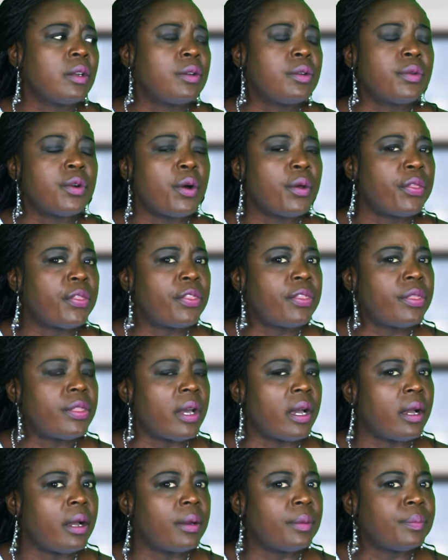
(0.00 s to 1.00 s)
growth
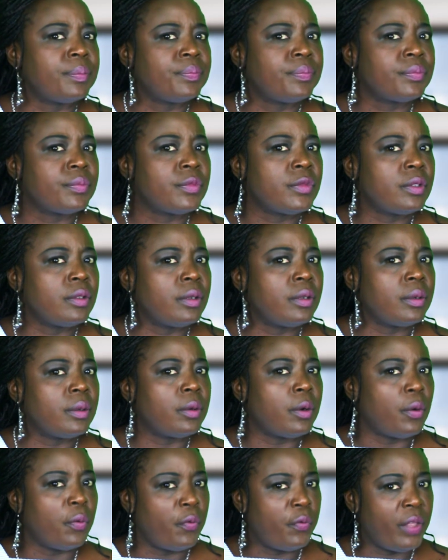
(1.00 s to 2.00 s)

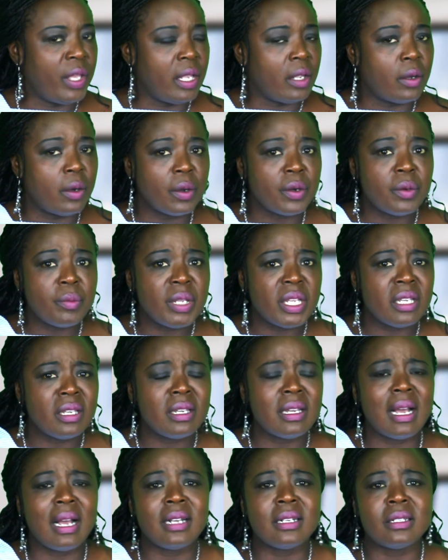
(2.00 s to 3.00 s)
of the
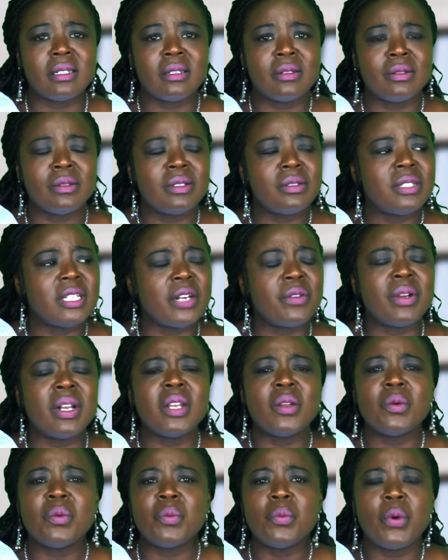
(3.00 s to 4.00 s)
economy, and
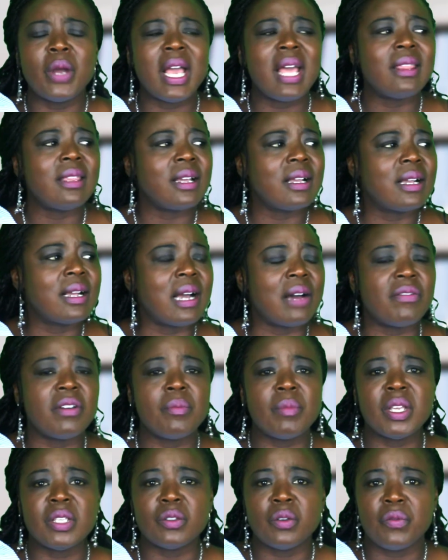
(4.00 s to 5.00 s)
generally where the
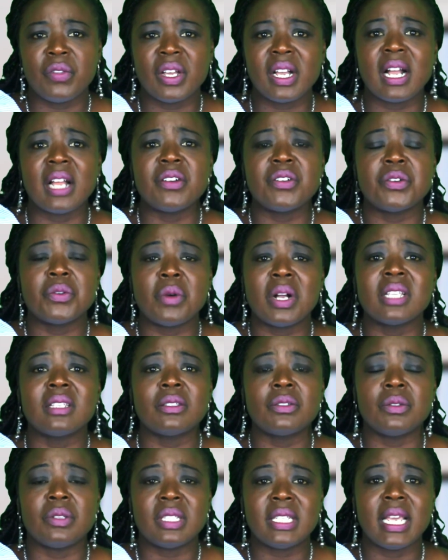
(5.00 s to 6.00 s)
government of the country
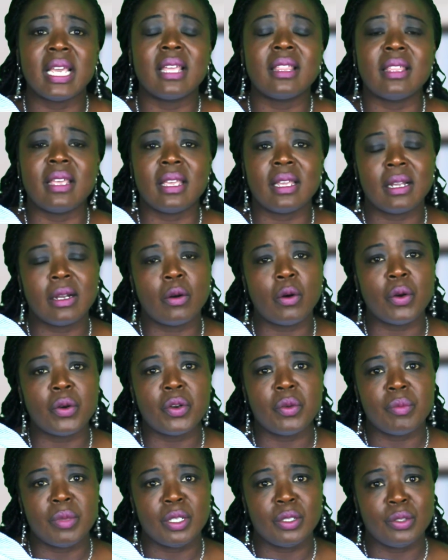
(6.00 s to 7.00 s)
wants to take the
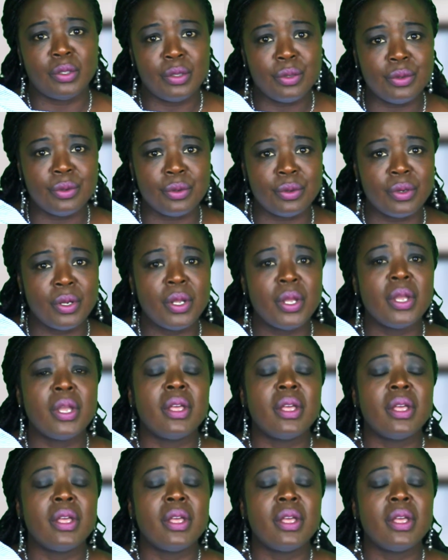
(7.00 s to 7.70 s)
economy to.